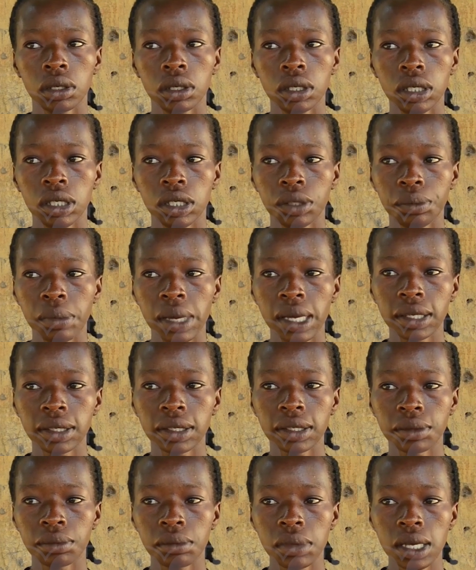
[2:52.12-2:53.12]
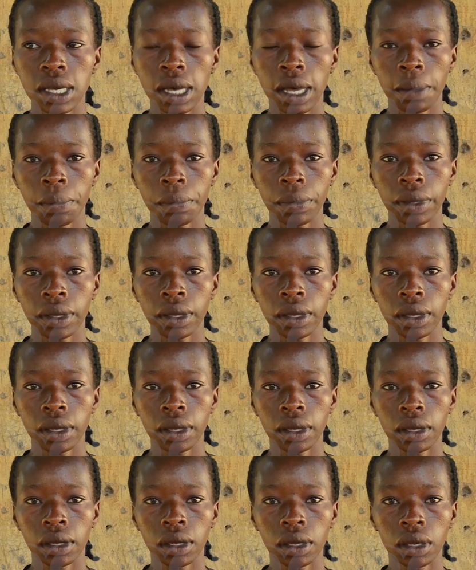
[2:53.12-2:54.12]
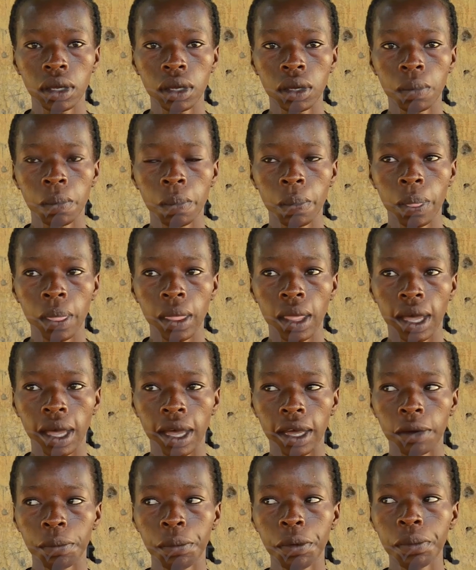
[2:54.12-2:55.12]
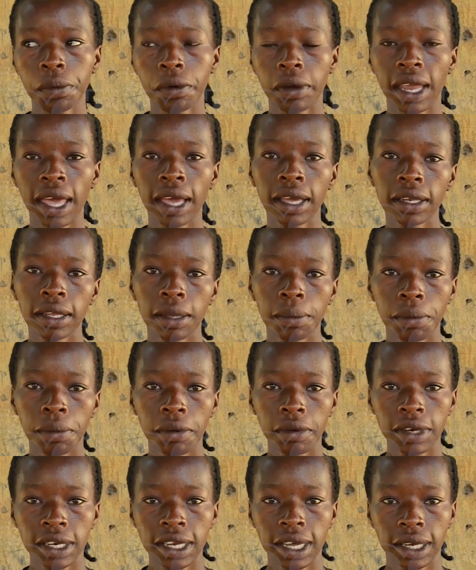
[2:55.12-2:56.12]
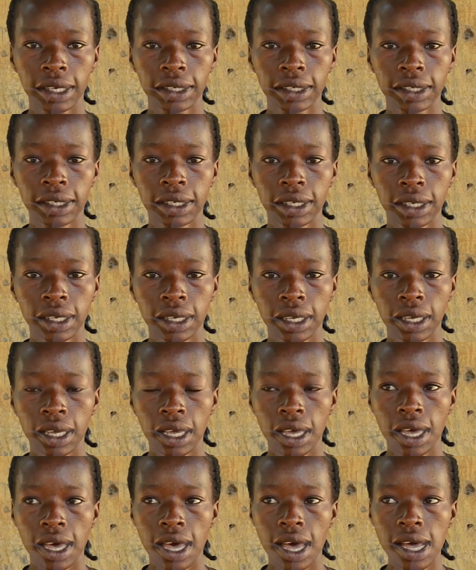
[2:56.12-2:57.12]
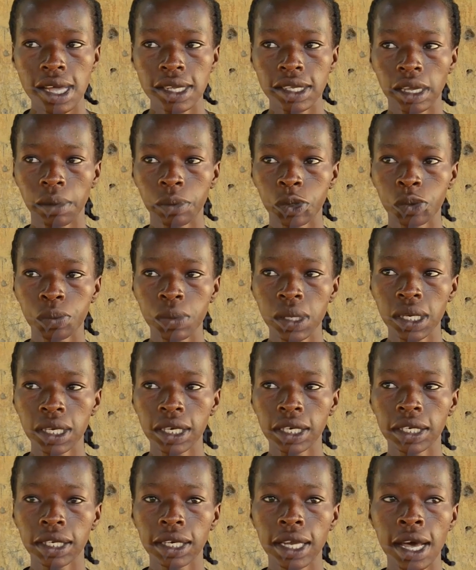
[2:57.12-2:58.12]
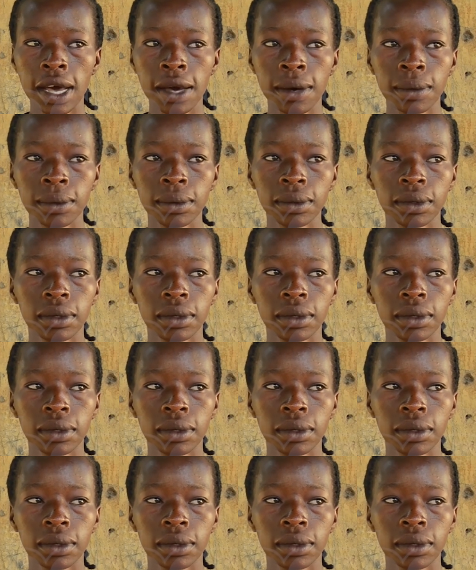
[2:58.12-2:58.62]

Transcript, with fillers: It makes me happy, and people like the product. As I'm speaking now,